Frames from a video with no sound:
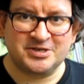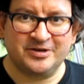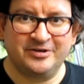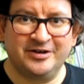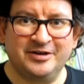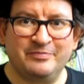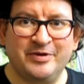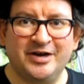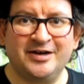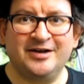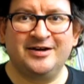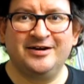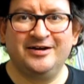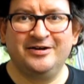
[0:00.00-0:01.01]
started a
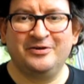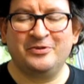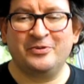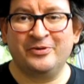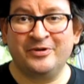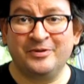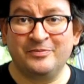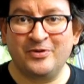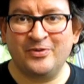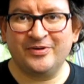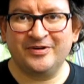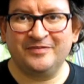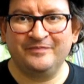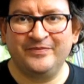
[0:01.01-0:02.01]
buck or
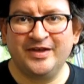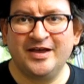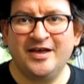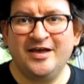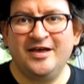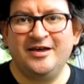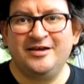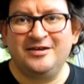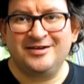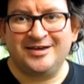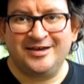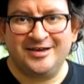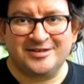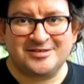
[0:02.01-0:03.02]
more, you
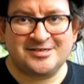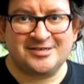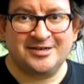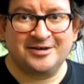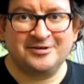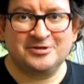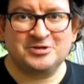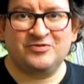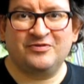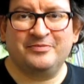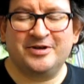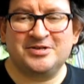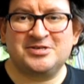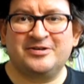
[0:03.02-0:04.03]
can get stickers for
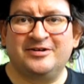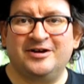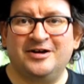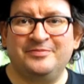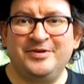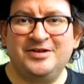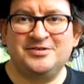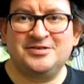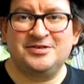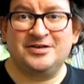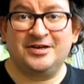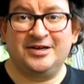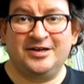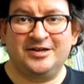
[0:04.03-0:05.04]
Monster Hobbies, you
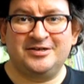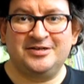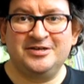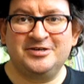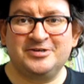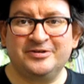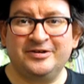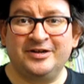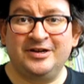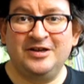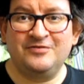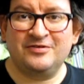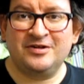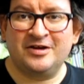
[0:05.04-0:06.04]
can get a t-shirt, and
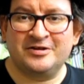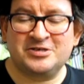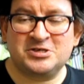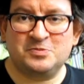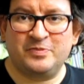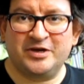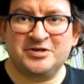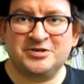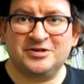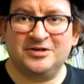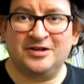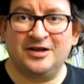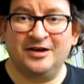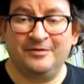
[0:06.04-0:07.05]
even a
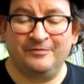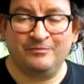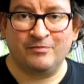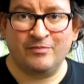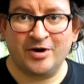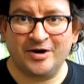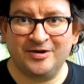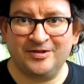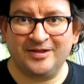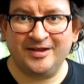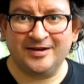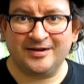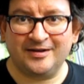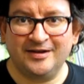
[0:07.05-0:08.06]
special model
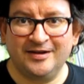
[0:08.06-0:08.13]
kit.